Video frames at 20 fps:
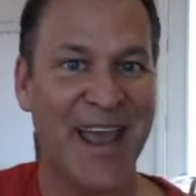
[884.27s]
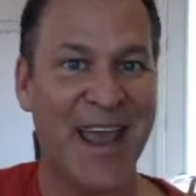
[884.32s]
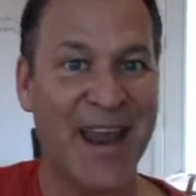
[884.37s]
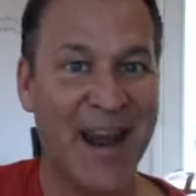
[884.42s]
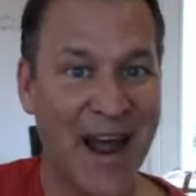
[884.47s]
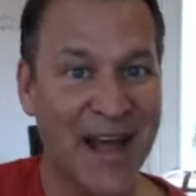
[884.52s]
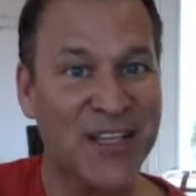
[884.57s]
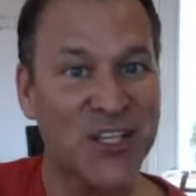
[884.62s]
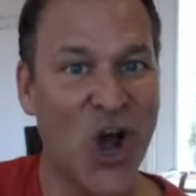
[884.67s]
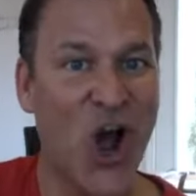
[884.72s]

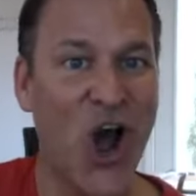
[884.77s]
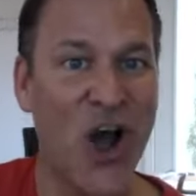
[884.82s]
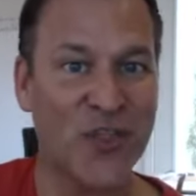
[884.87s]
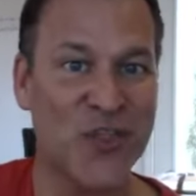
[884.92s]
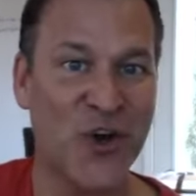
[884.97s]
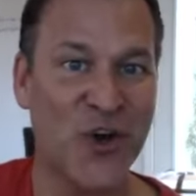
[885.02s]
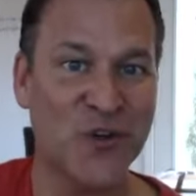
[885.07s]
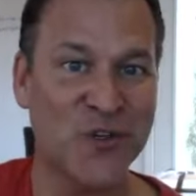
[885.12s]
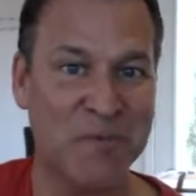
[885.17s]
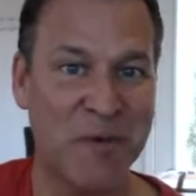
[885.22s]
And I
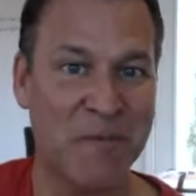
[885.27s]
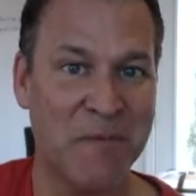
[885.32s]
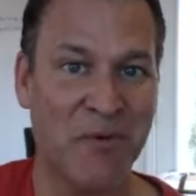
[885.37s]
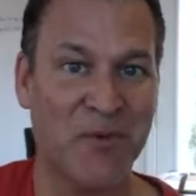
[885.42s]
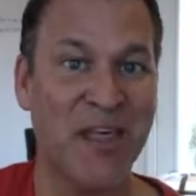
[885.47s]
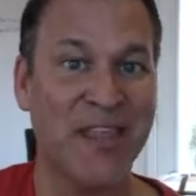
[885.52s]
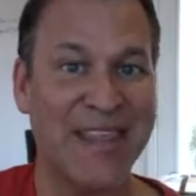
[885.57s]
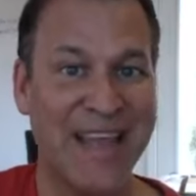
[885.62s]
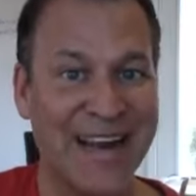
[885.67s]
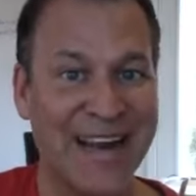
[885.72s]
taught those
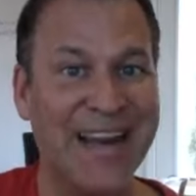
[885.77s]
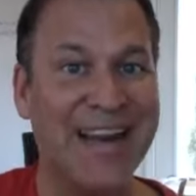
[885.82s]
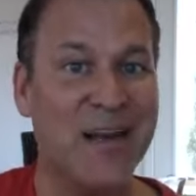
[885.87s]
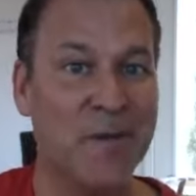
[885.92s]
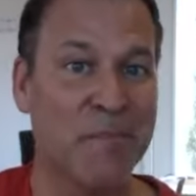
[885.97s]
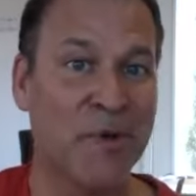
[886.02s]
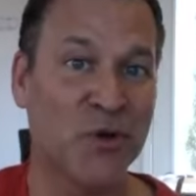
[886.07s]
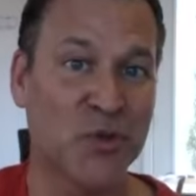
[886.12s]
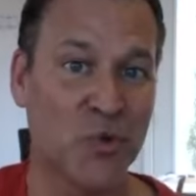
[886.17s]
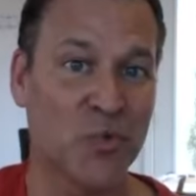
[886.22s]
people that they need
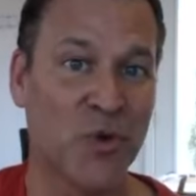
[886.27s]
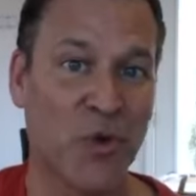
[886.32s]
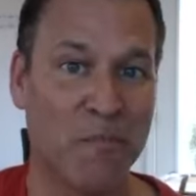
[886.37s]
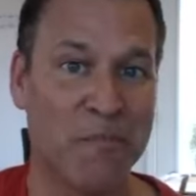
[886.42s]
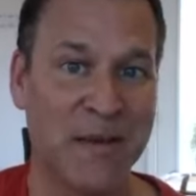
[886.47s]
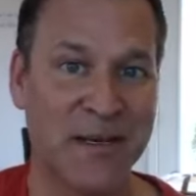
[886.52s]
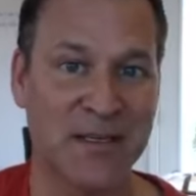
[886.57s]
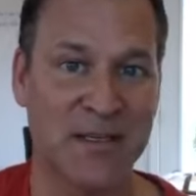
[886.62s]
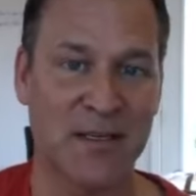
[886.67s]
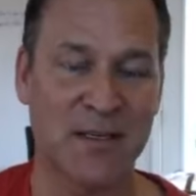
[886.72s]
to build a real
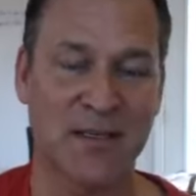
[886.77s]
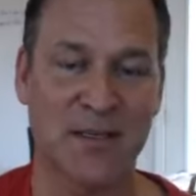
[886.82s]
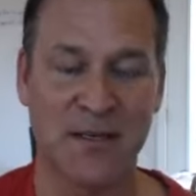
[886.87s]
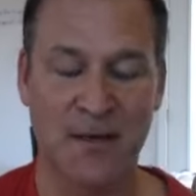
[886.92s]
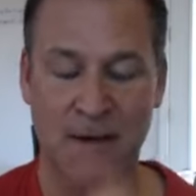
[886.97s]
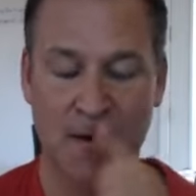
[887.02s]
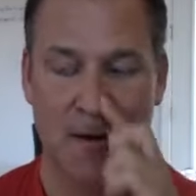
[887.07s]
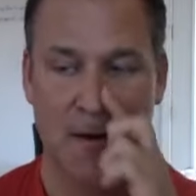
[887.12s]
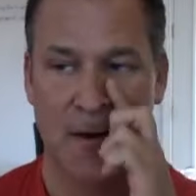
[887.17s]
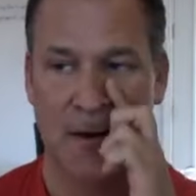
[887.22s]
business.
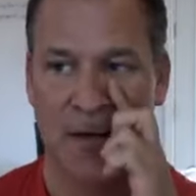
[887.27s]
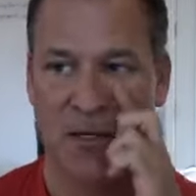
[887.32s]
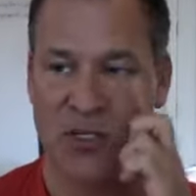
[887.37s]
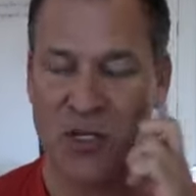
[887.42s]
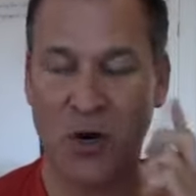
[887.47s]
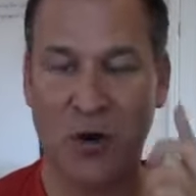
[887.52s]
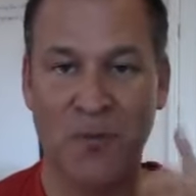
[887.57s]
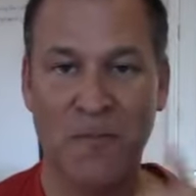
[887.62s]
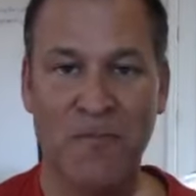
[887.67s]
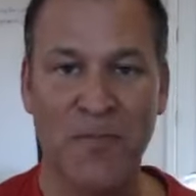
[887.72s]

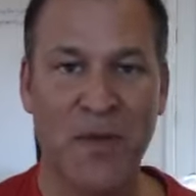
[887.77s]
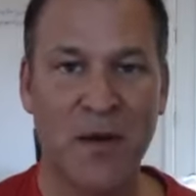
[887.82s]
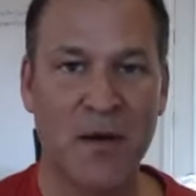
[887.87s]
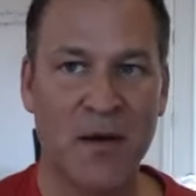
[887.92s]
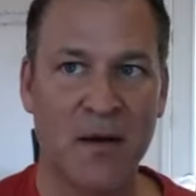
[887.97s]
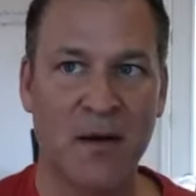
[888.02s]
So